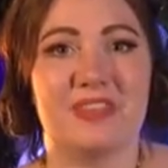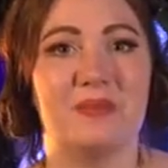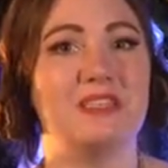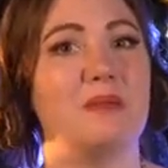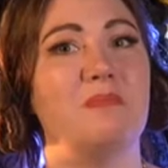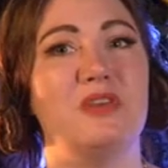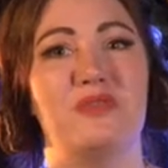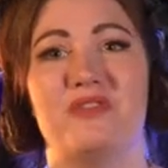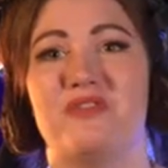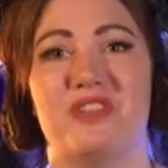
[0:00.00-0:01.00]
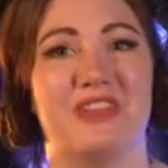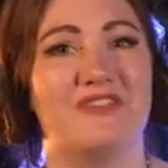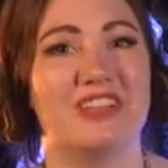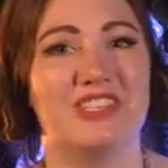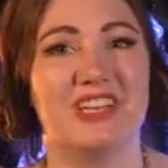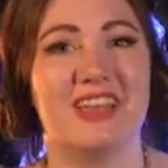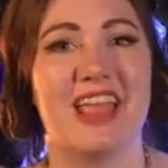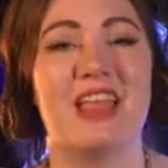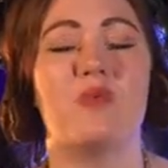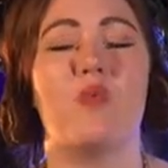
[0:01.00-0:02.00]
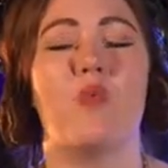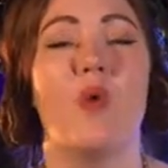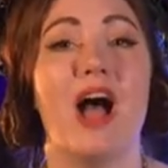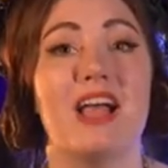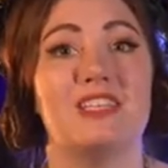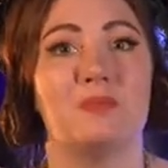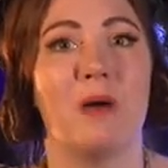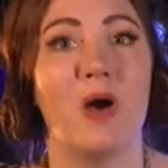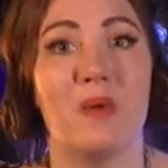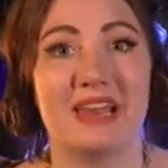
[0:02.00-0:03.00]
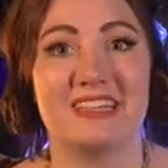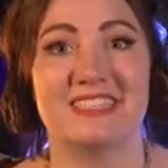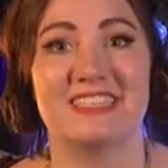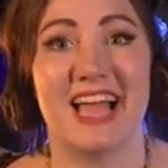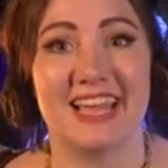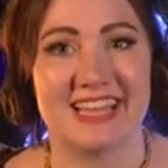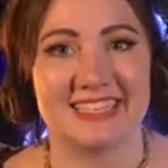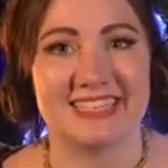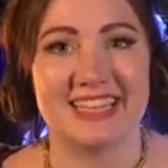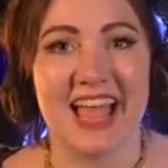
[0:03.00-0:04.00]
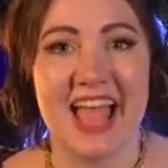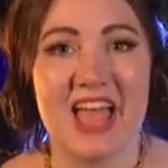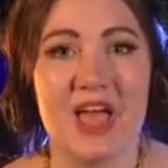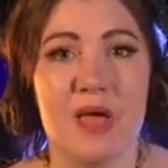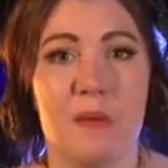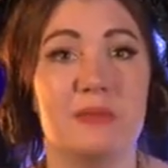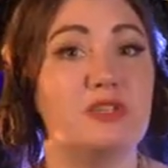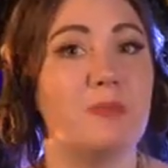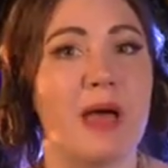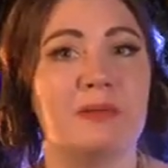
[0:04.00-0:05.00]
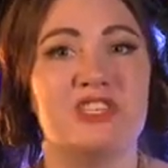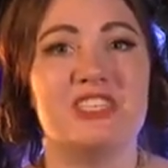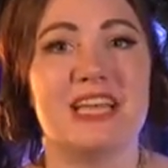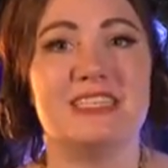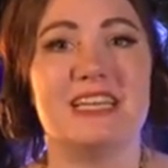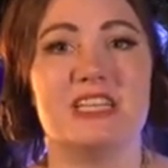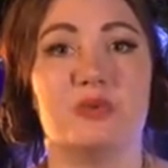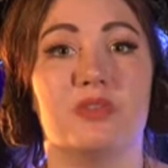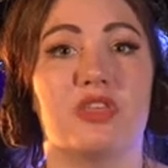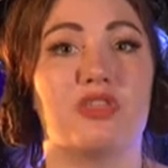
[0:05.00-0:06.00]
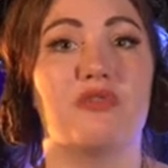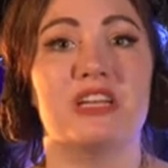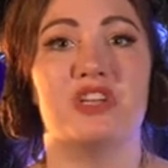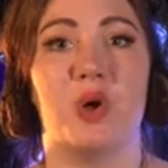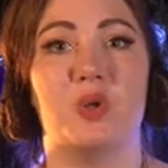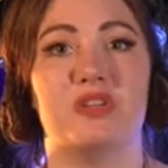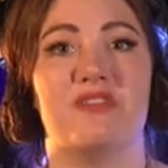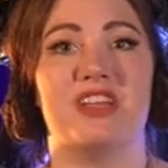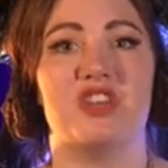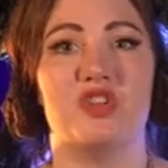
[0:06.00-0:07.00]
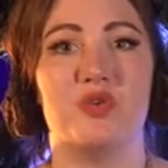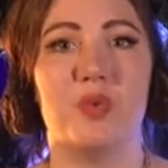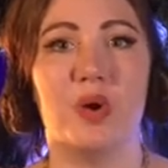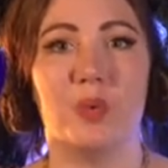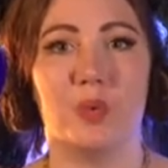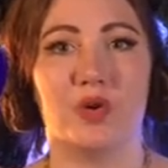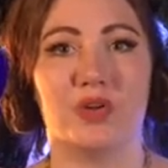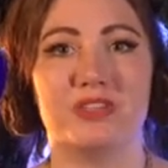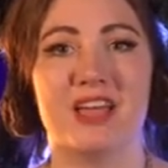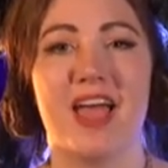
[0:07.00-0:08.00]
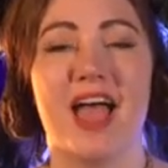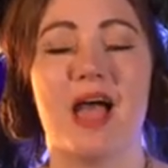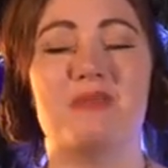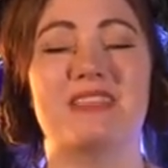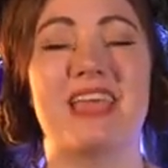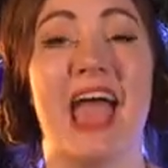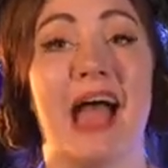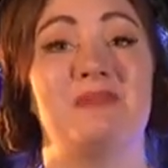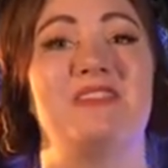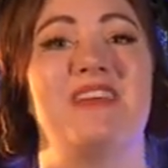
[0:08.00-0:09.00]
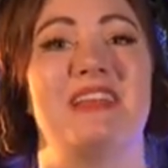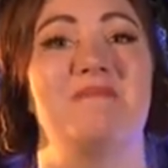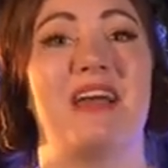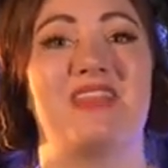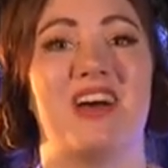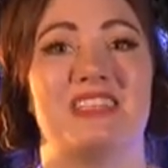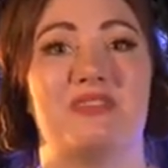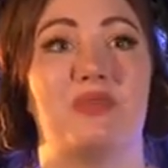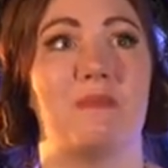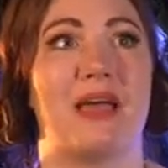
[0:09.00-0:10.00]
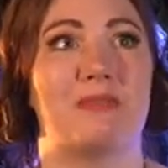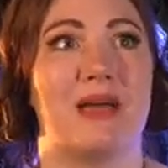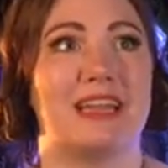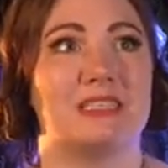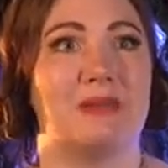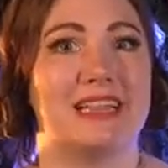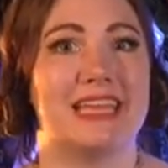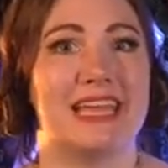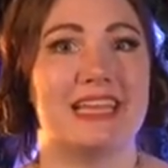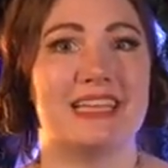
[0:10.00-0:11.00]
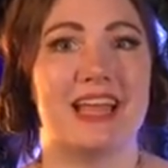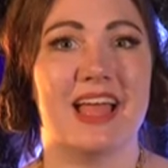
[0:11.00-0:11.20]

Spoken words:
It was a beautiful invention. It was poetical science. Mr. Babbage's ideas were the threshold of a new world. I was captivated by thoughts of where mathematics might lead.